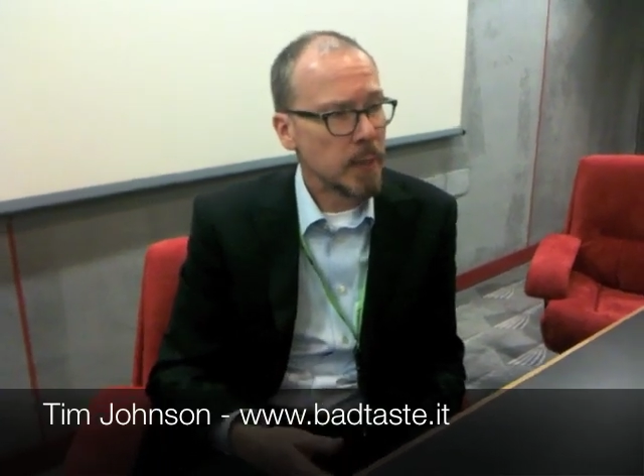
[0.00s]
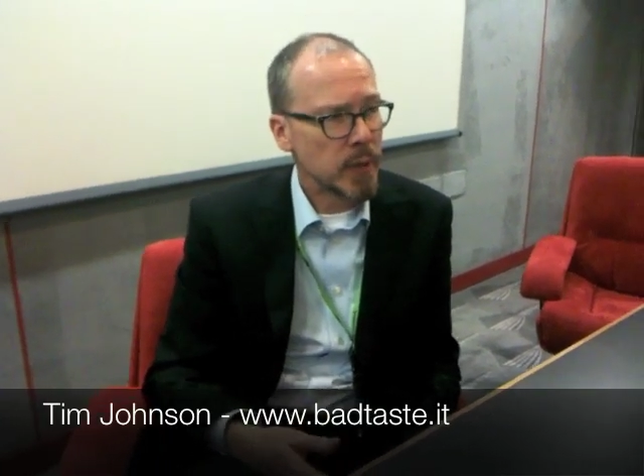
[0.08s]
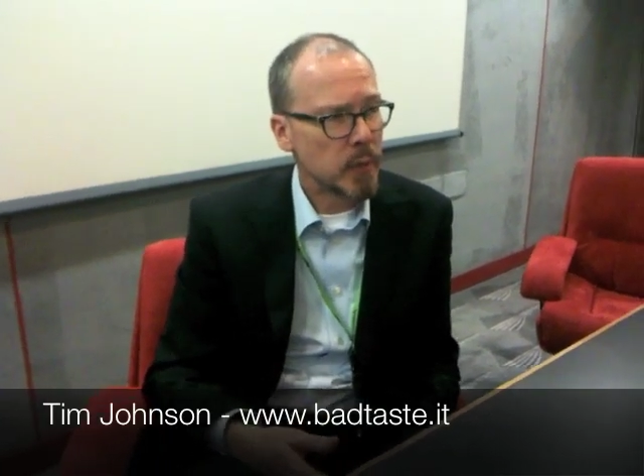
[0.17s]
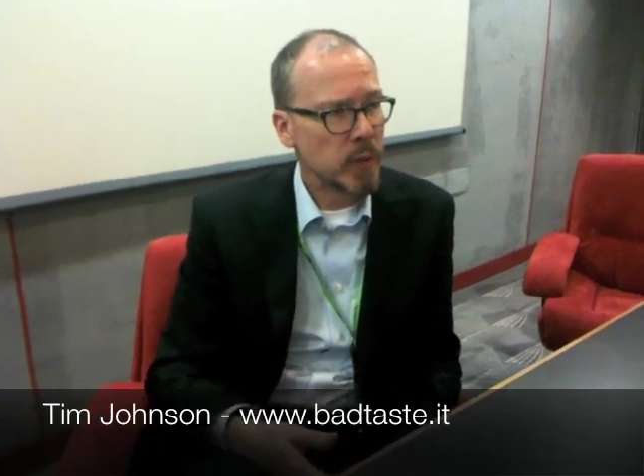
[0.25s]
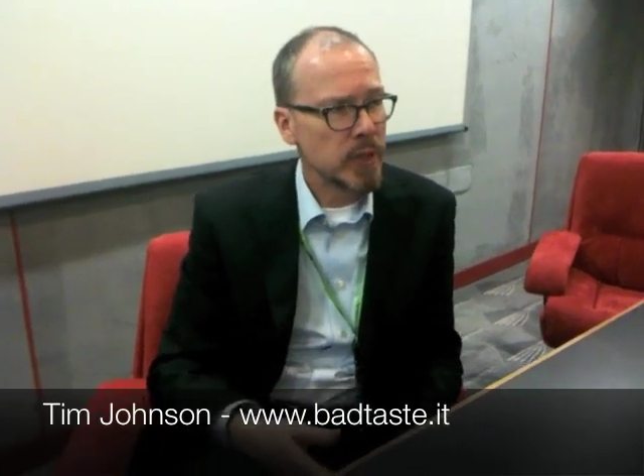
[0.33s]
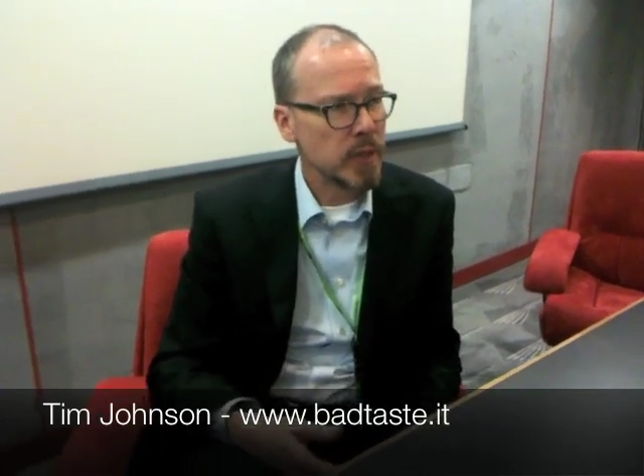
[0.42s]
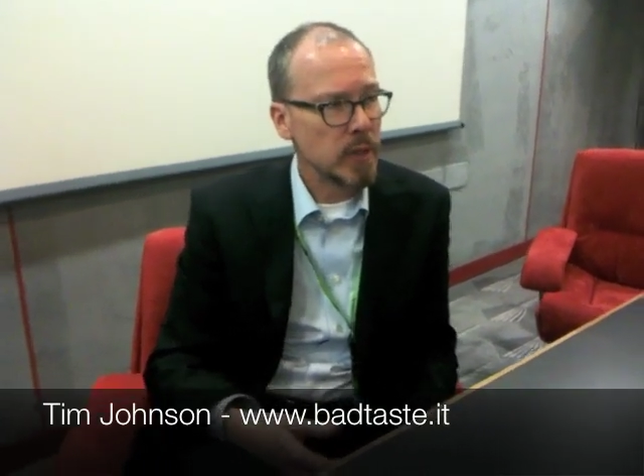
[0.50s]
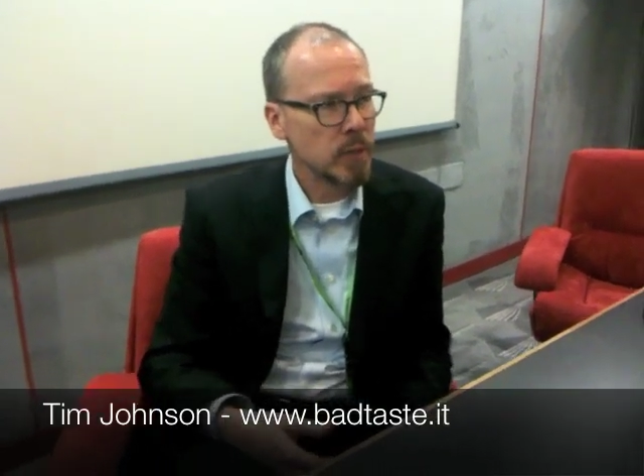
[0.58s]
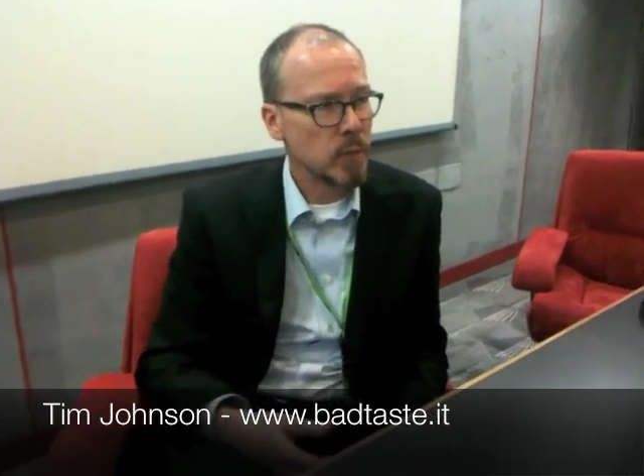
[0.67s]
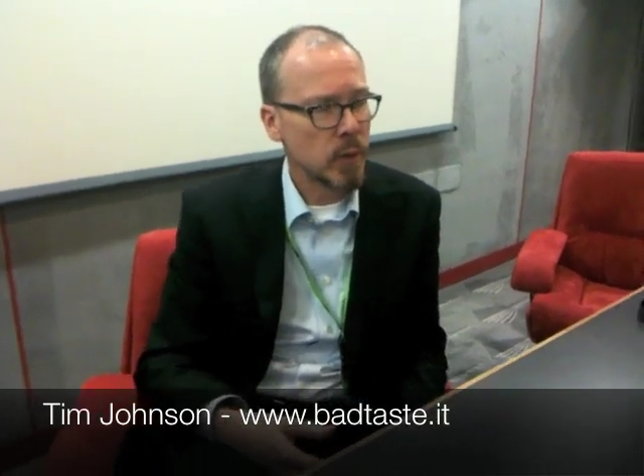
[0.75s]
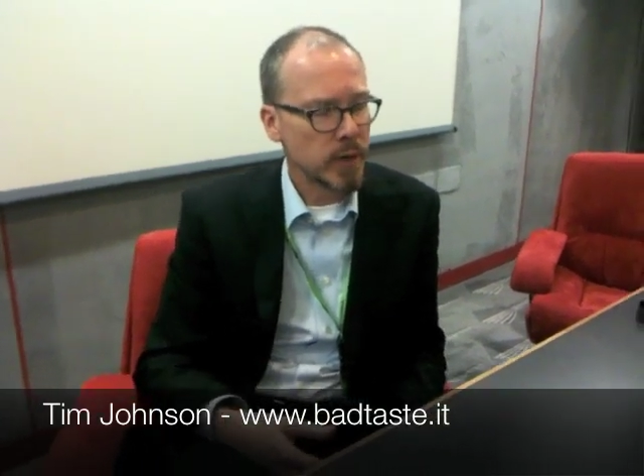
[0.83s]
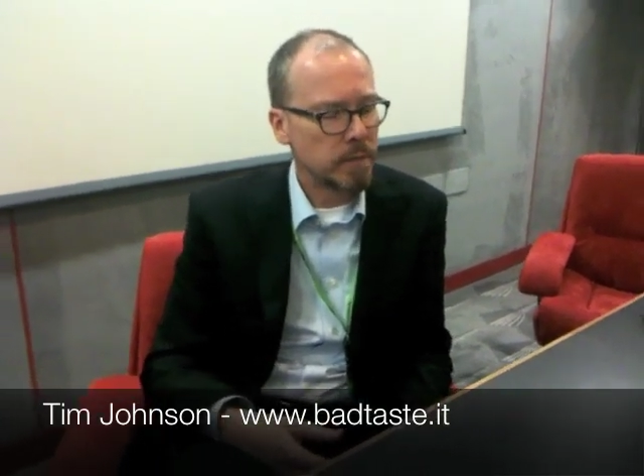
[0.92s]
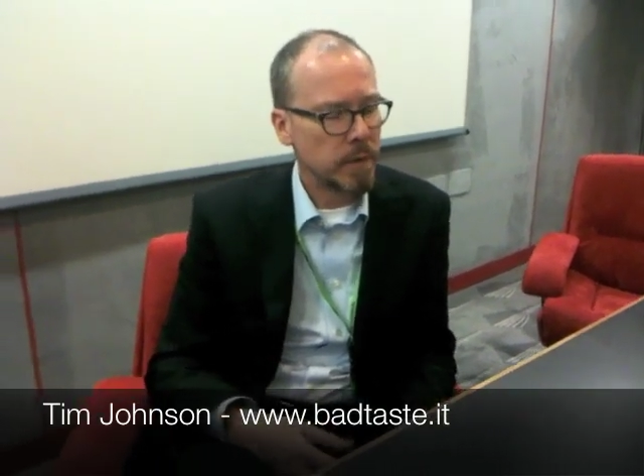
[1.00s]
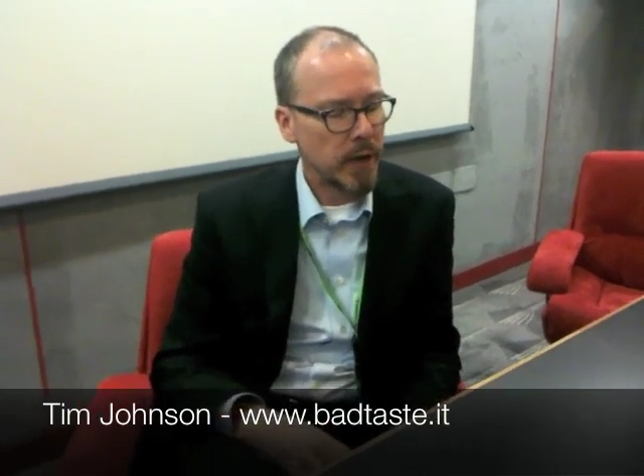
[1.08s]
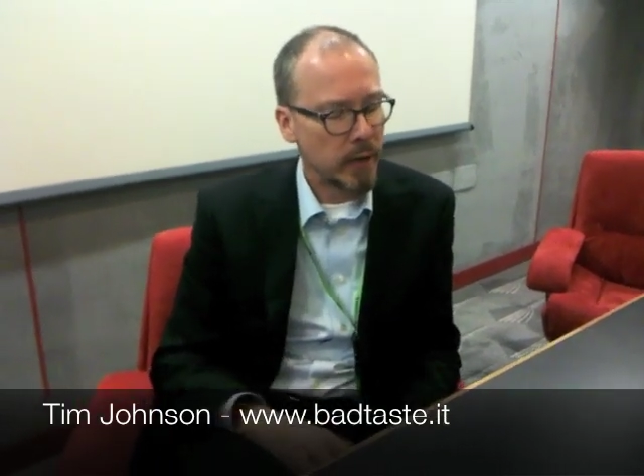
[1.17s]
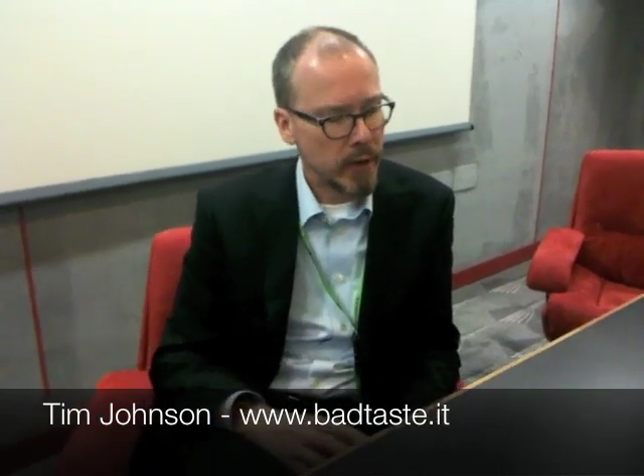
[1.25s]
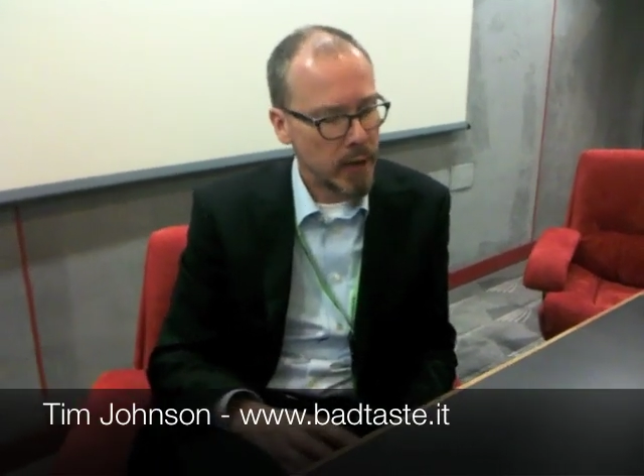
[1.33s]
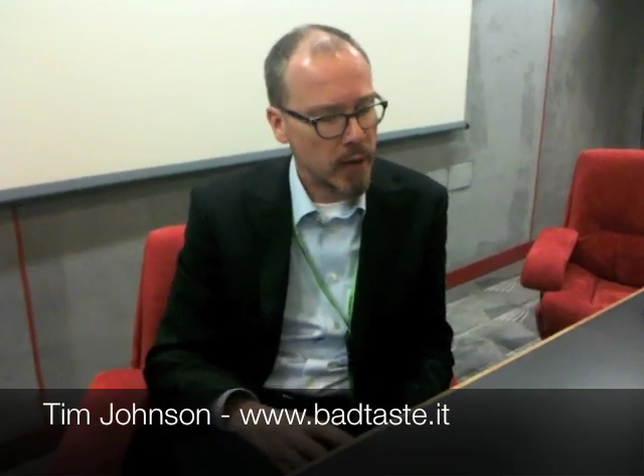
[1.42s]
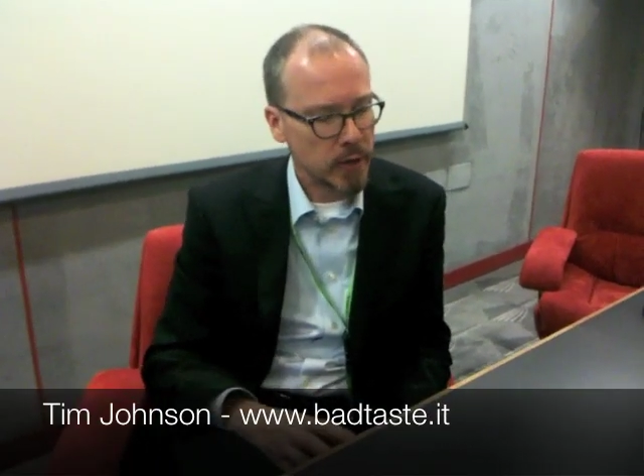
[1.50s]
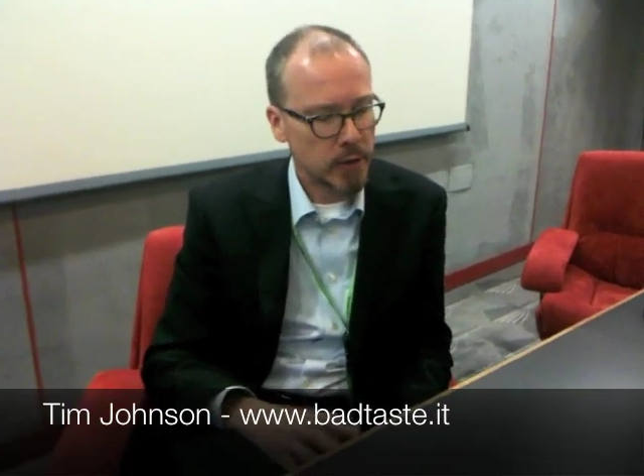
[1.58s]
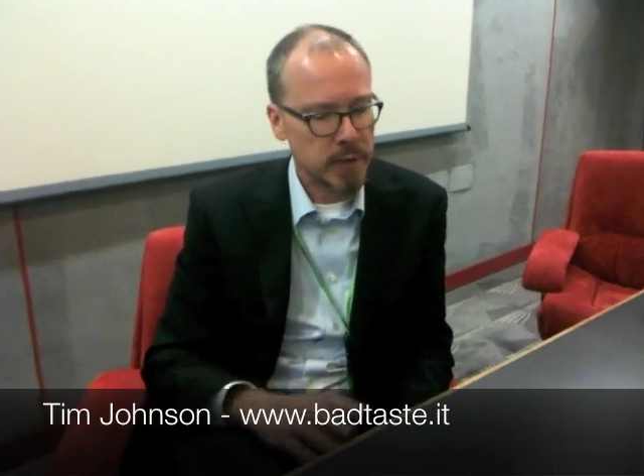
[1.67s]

But we worked very hard.